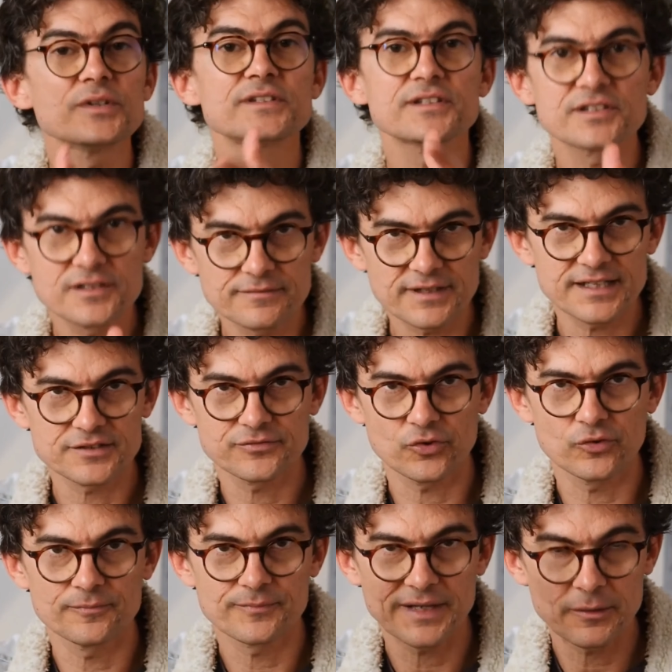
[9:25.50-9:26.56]
is this device
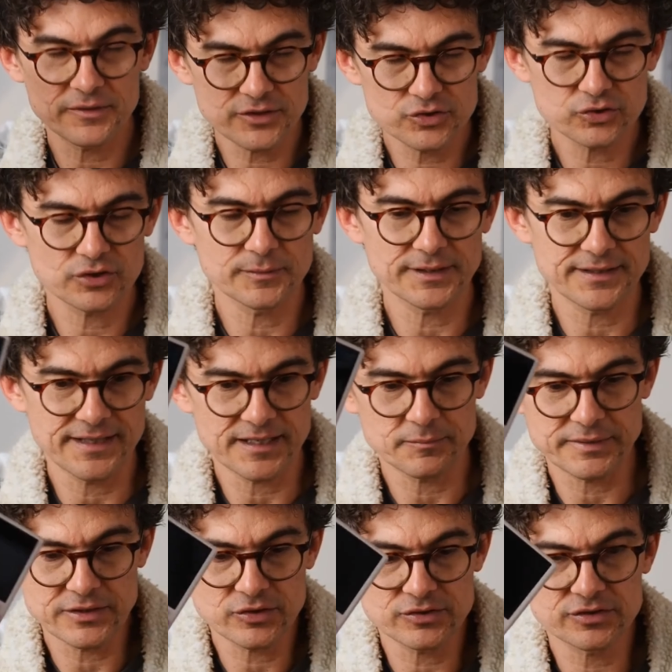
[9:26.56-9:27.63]
for? I want to talk about that
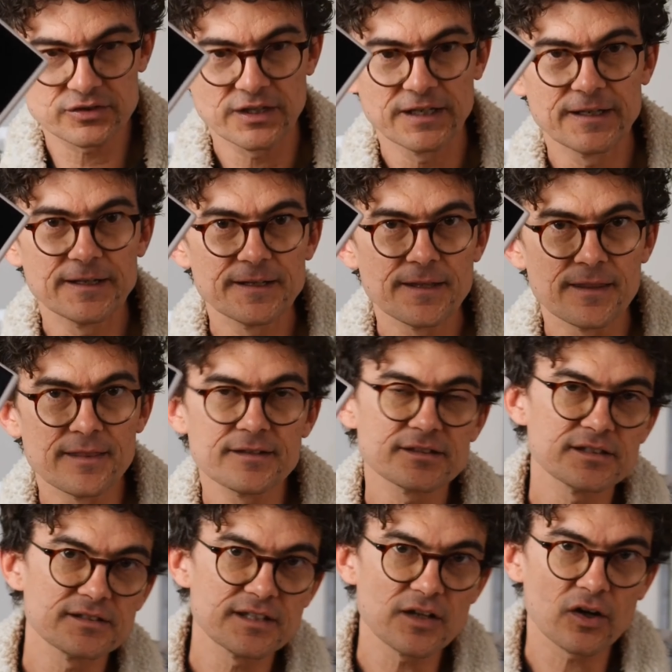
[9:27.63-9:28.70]
because this
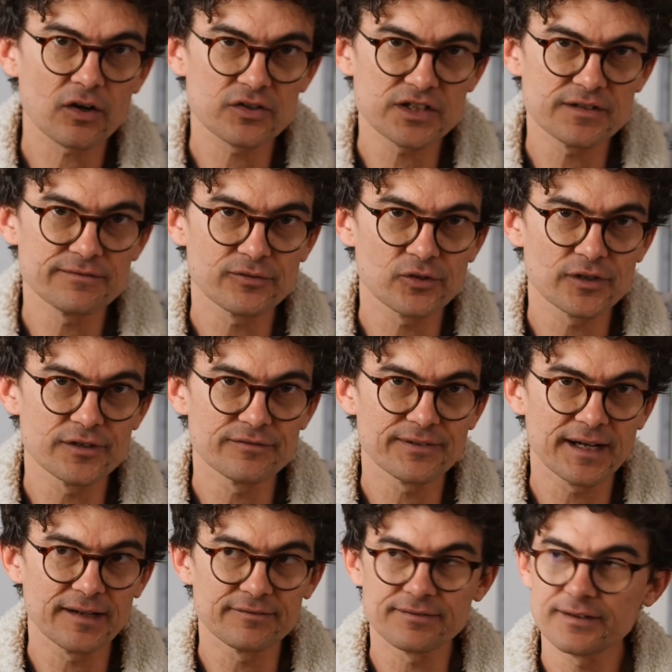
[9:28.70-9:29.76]
is the
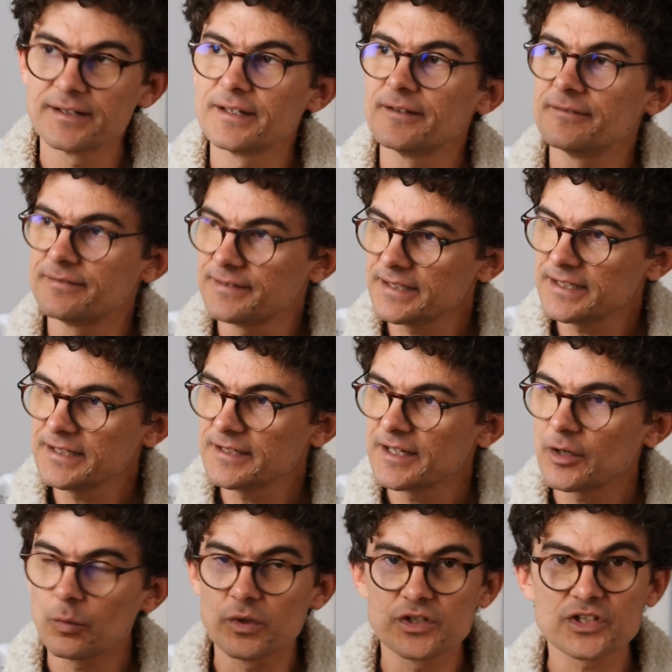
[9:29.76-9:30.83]
RG405V,
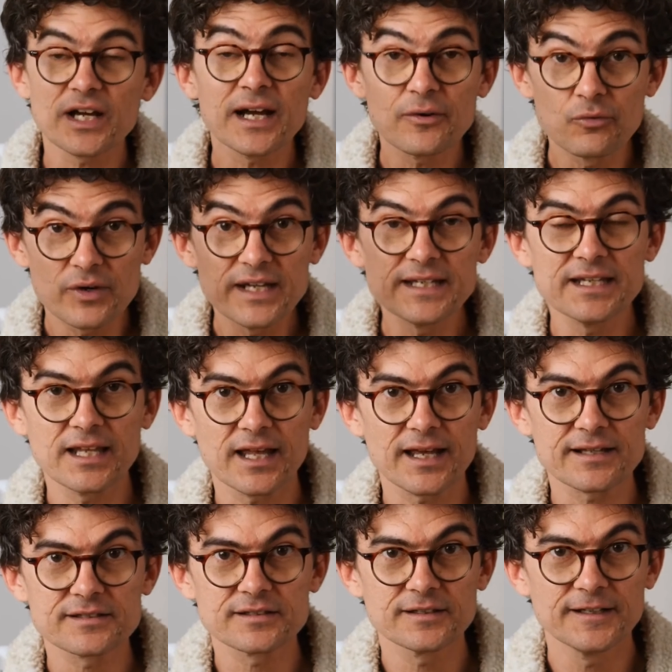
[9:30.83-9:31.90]
which I really
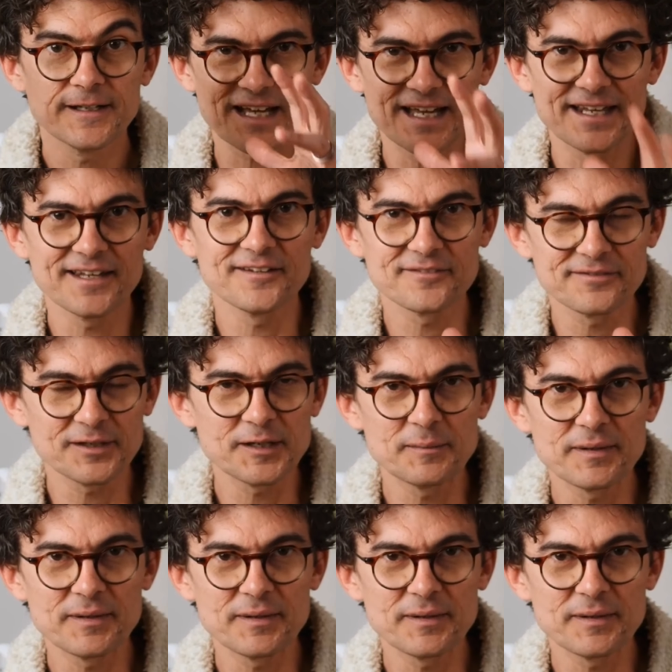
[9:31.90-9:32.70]
liked. I had a very